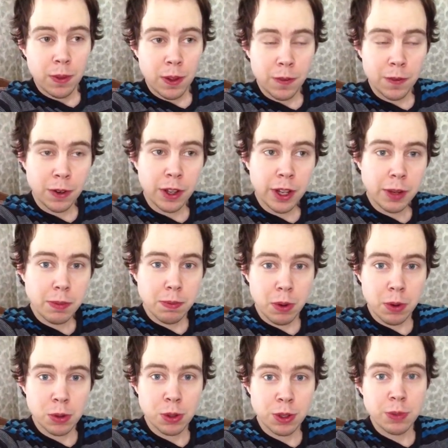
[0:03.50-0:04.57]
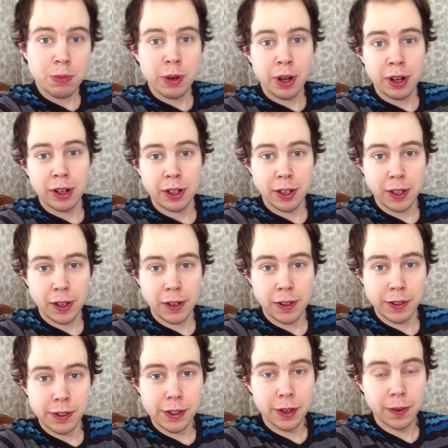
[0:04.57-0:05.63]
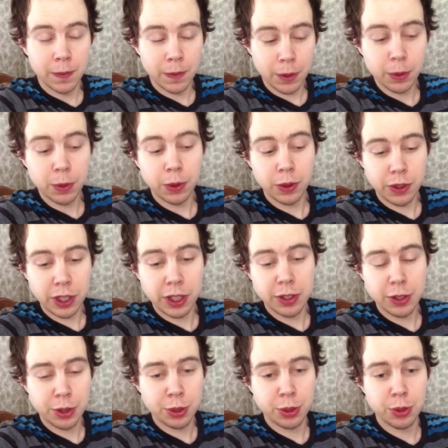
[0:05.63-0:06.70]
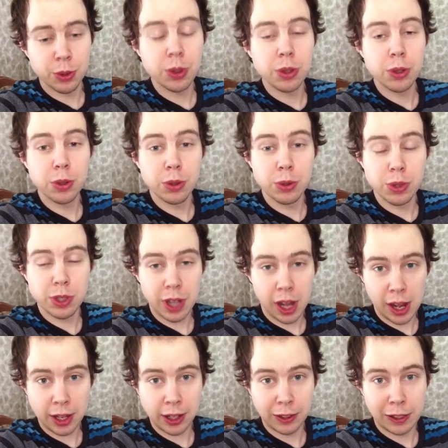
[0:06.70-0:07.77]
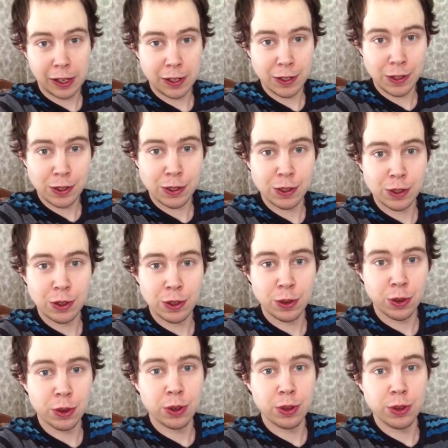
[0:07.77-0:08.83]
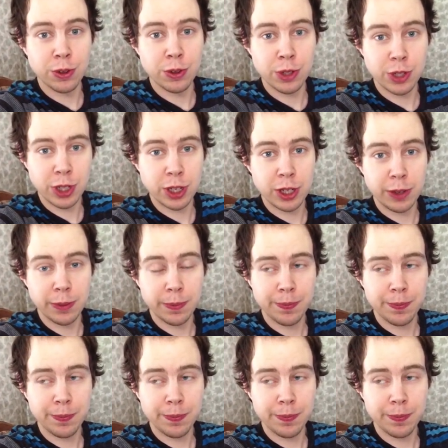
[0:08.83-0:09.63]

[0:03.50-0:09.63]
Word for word: If you're like most Americans, you will need to use eyeglasses in order to see.